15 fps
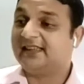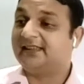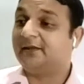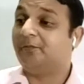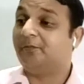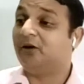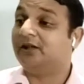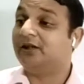Which
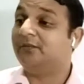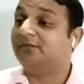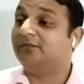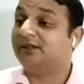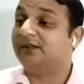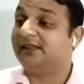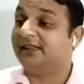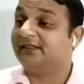collects at the
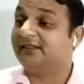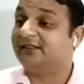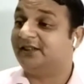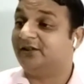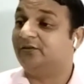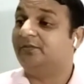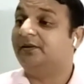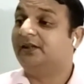bottom
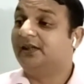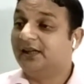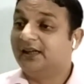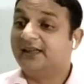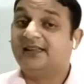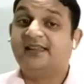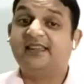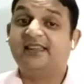of the test
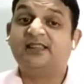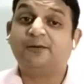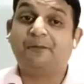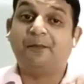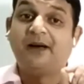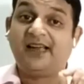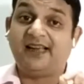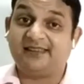tube,
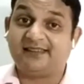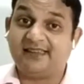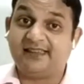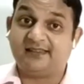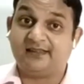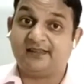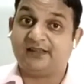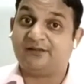
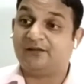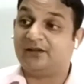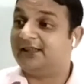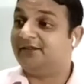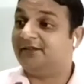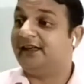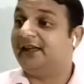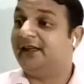
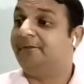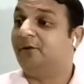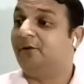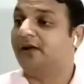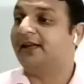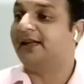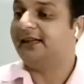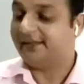displacing, this word
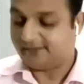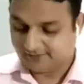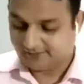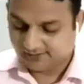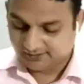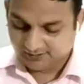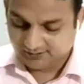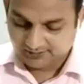is very
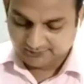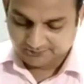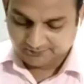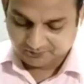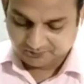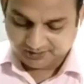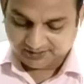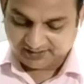important,
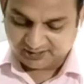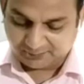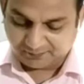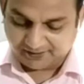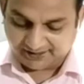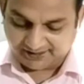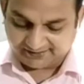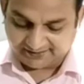
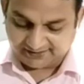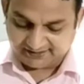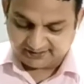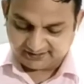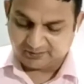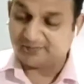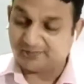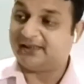
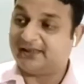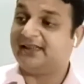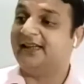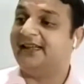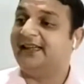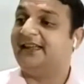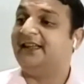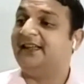
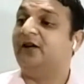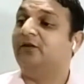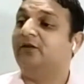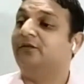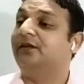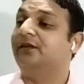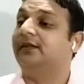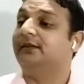displacing the
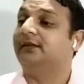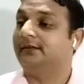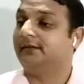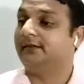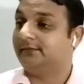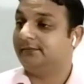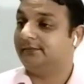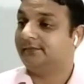mercury
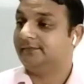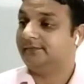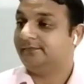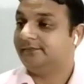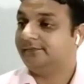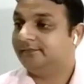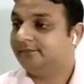downwards.